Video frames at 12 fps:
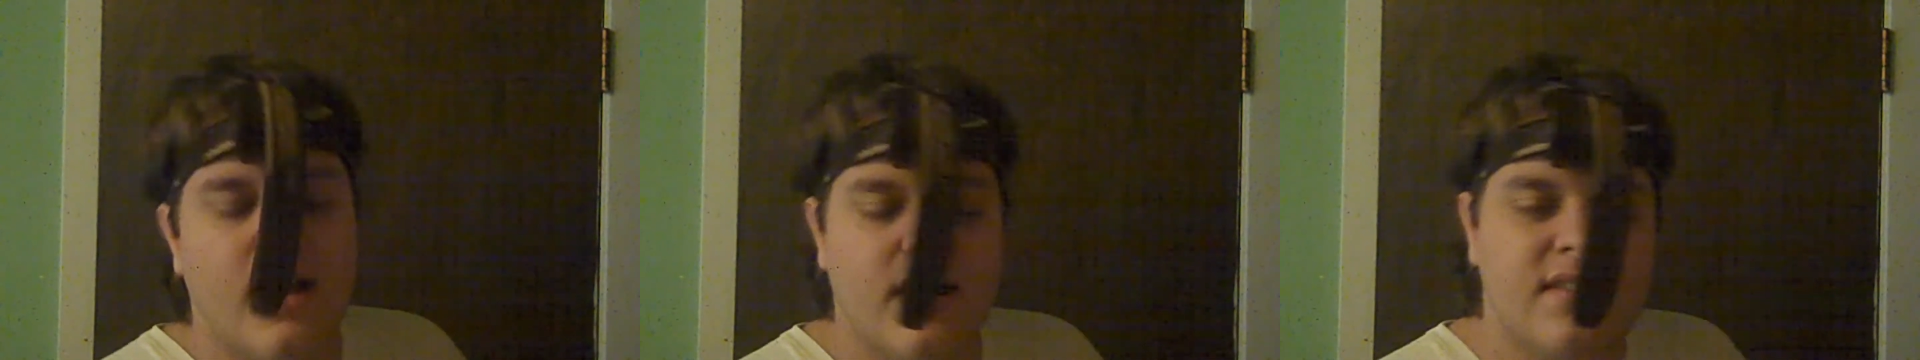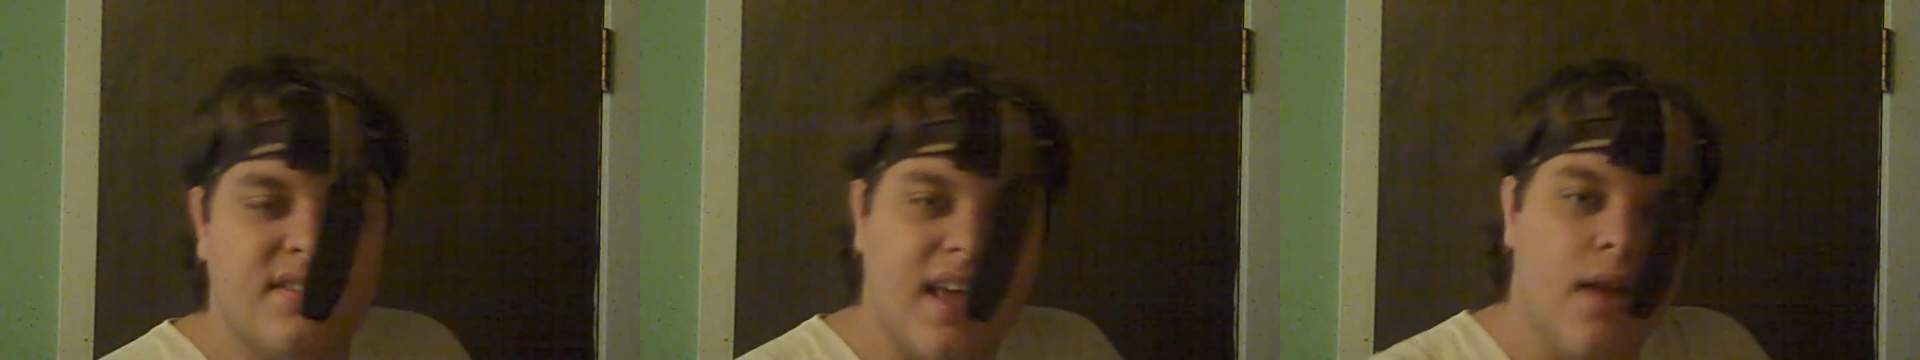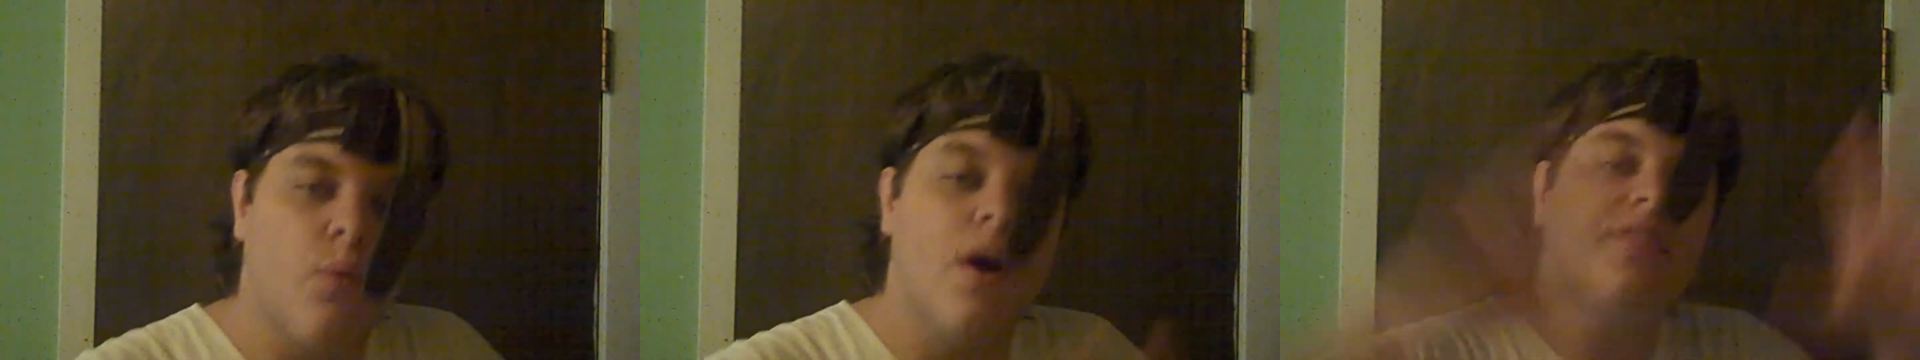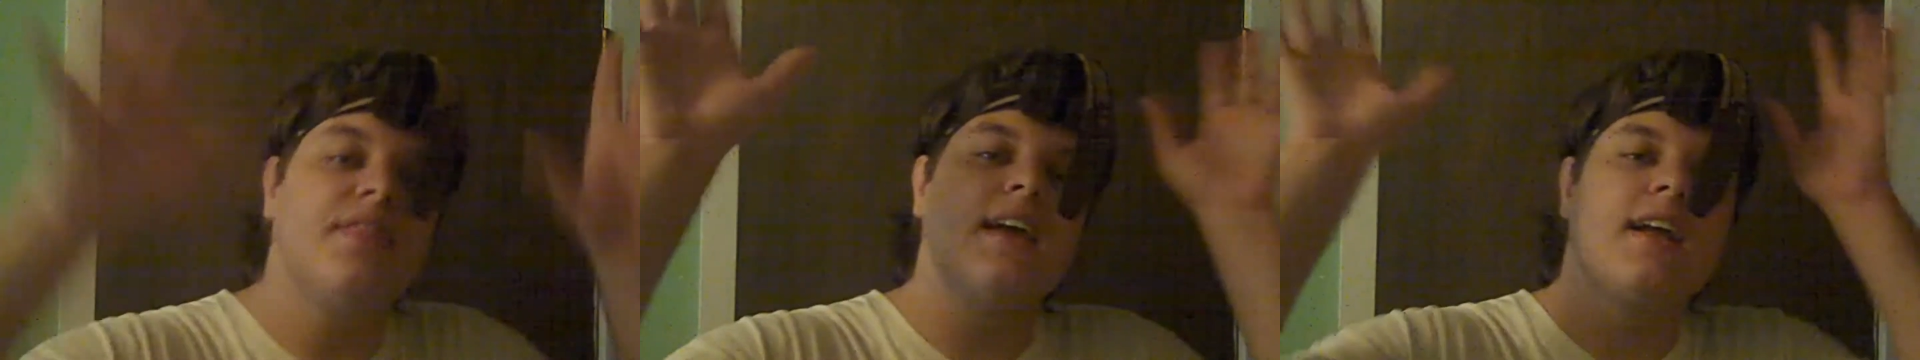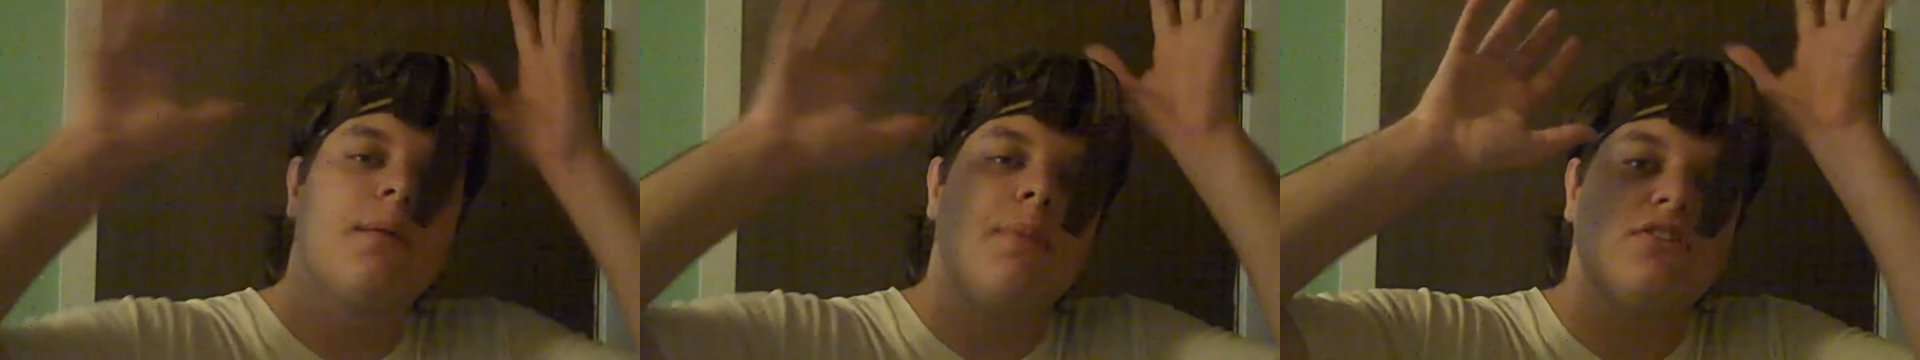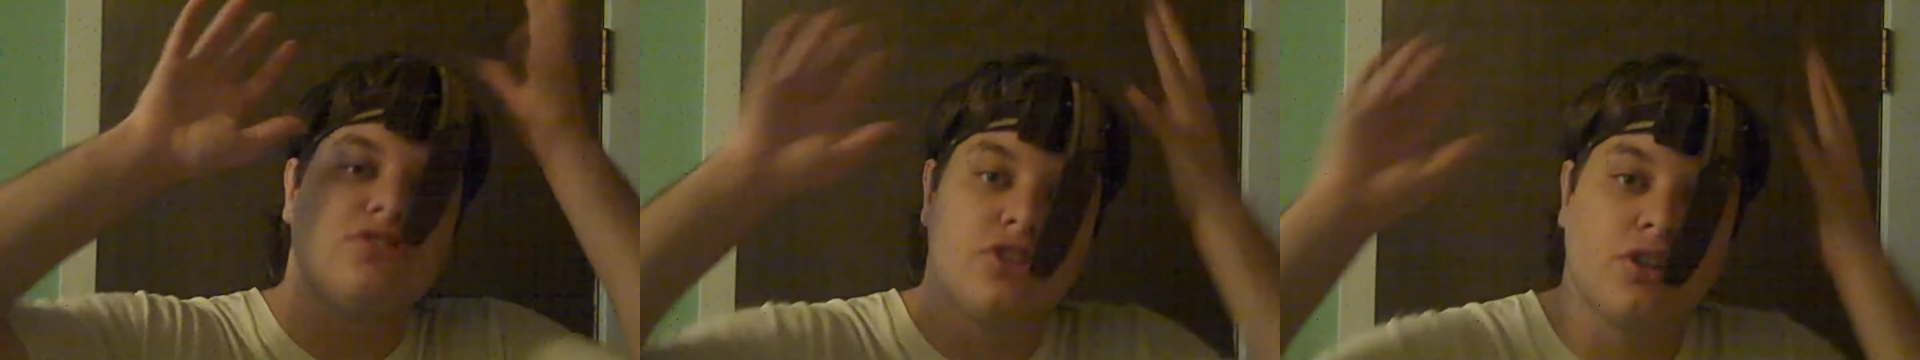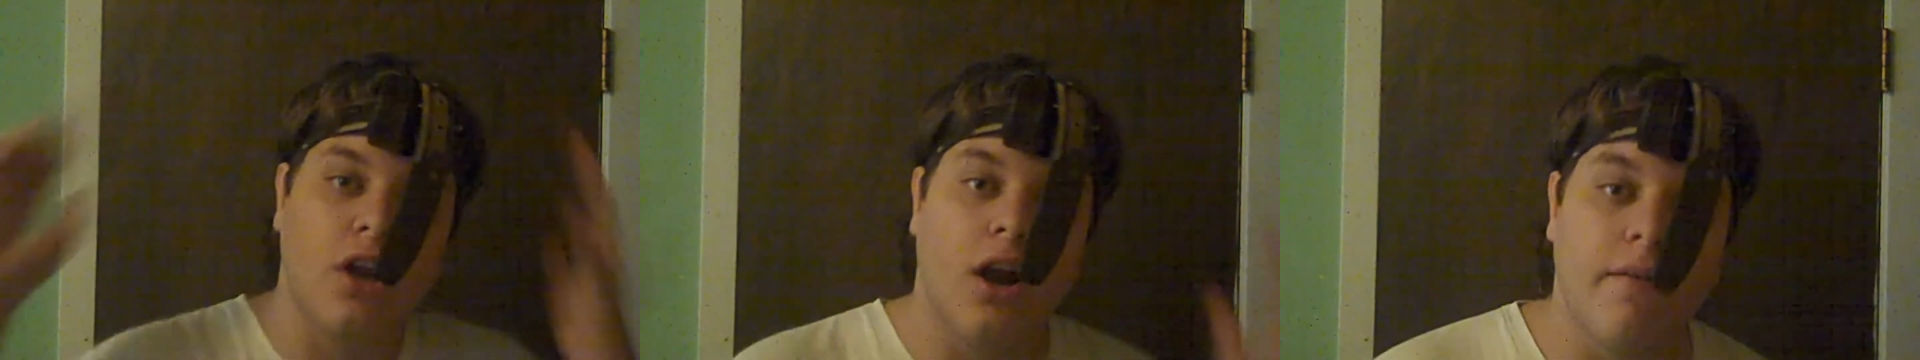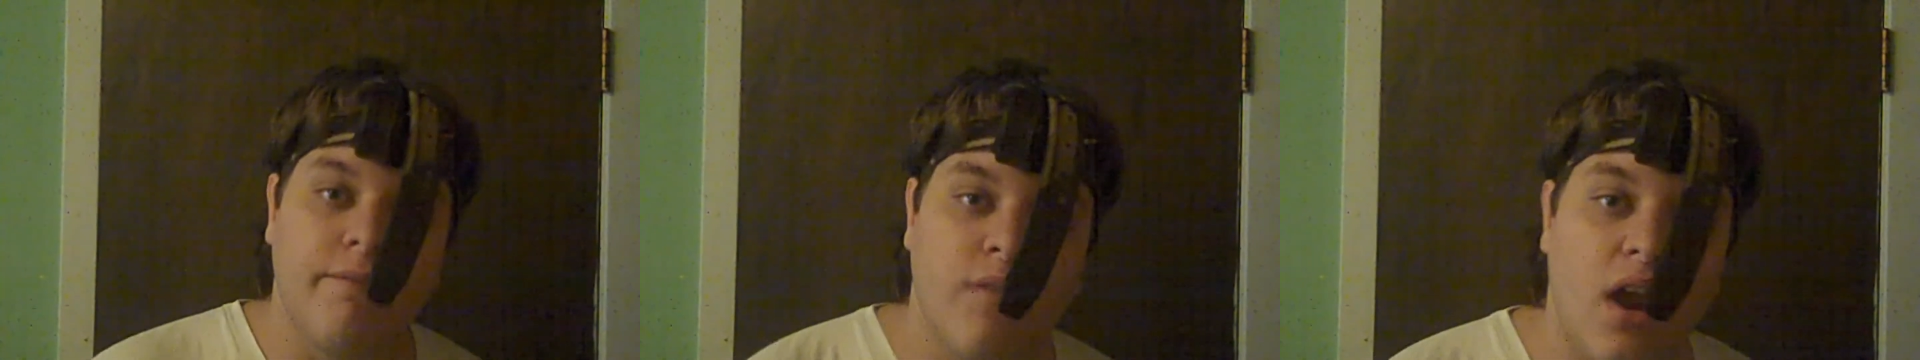and say one thing about your
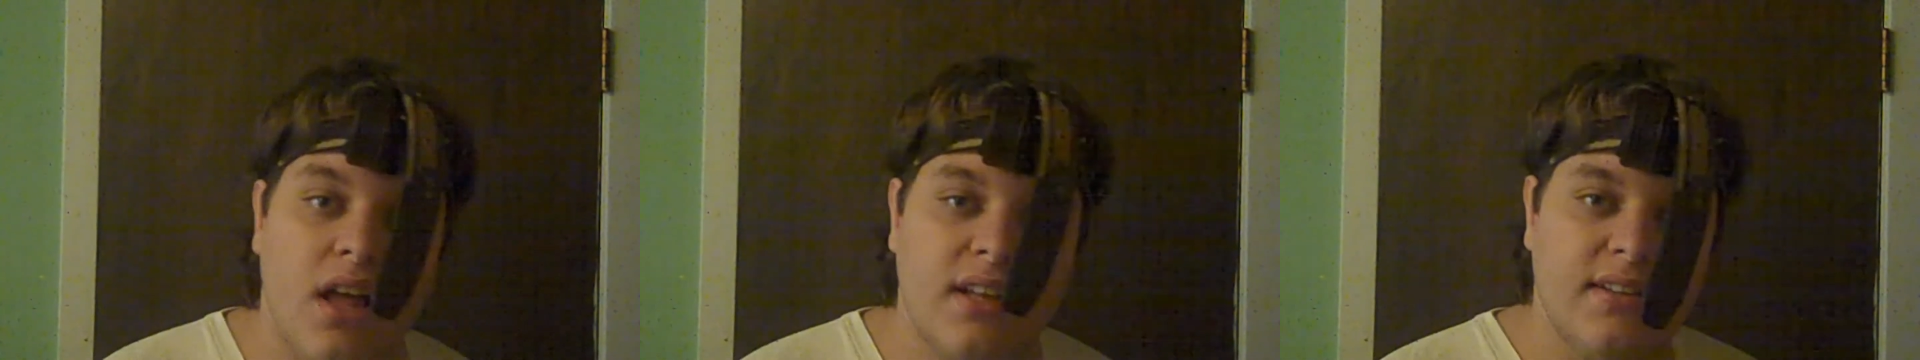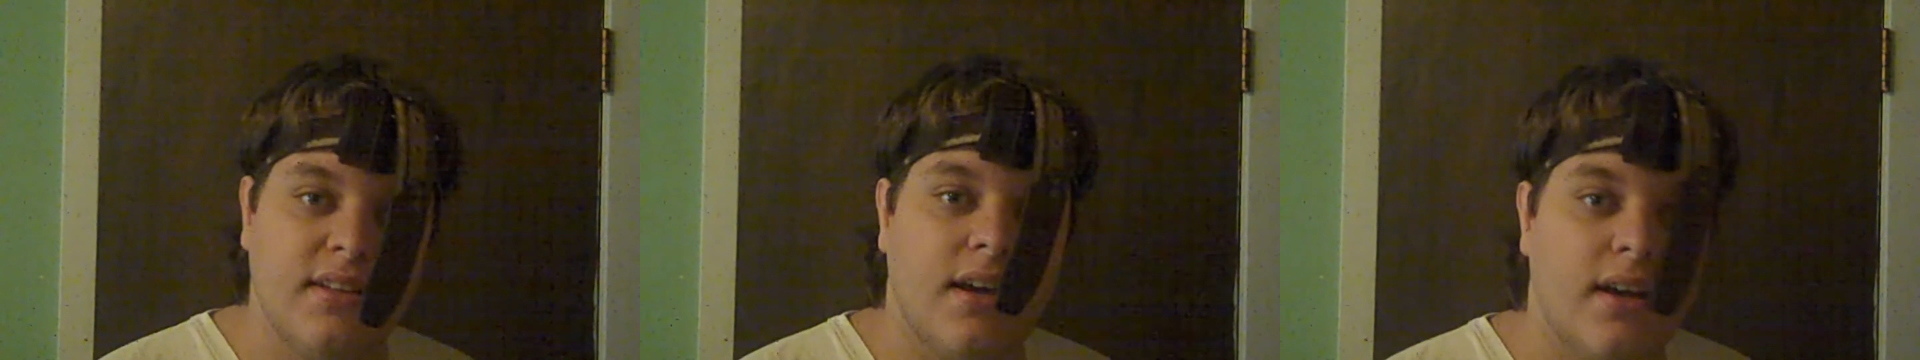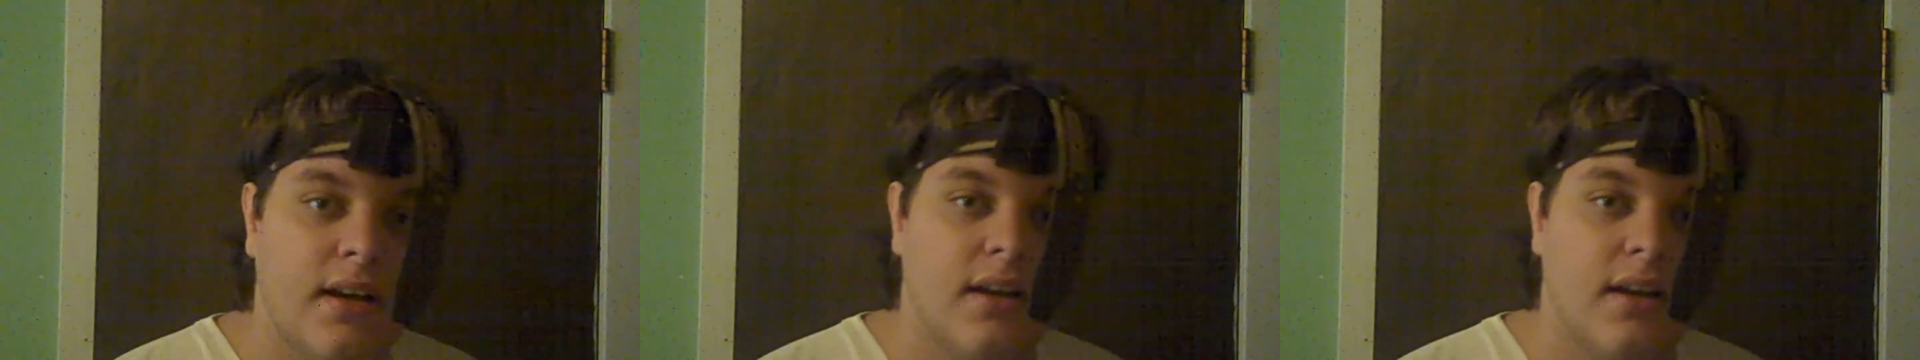girlfriend.